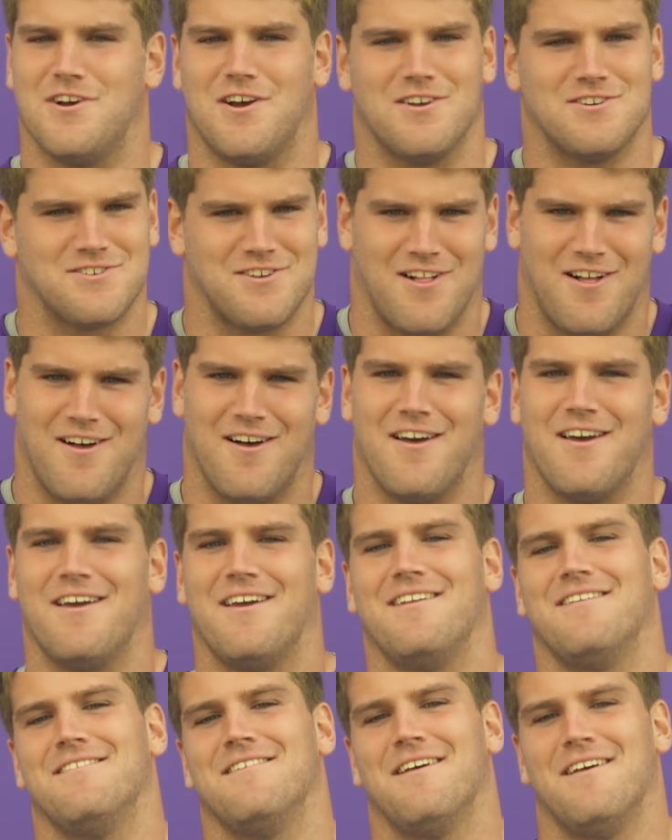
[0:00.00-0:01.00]
Josh
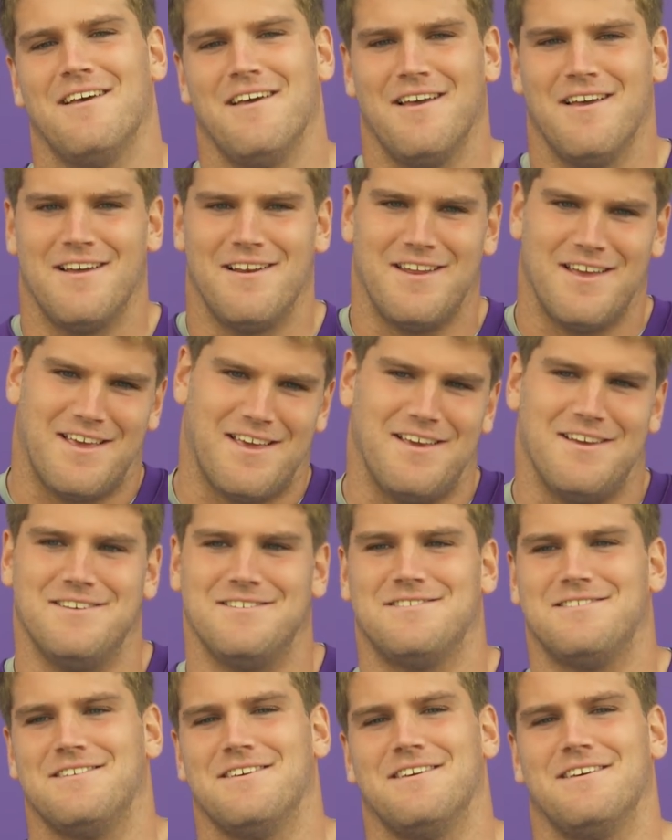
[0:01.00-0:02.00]
Klein, Nick
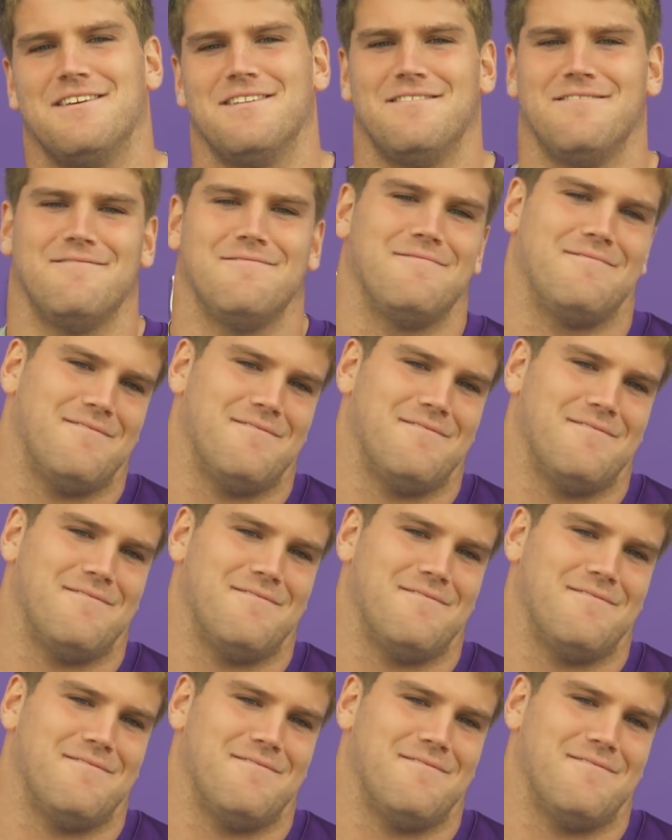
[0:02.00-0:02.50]
Easton,